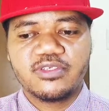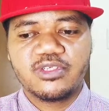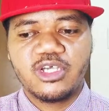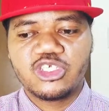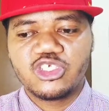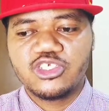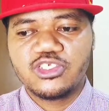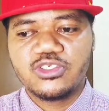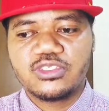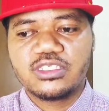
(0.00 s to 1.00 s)

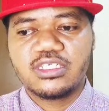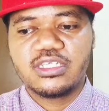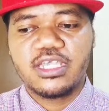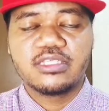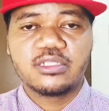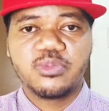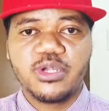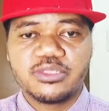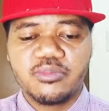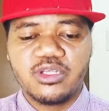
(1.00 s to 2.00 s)
constituting the
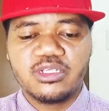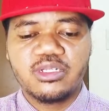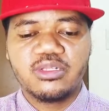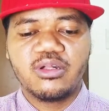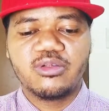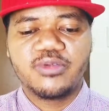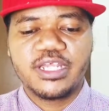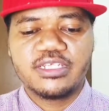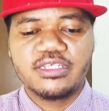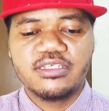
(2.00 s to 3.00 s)
enterprise model
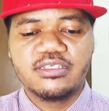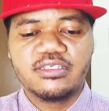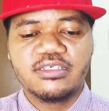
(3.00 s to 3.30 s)
already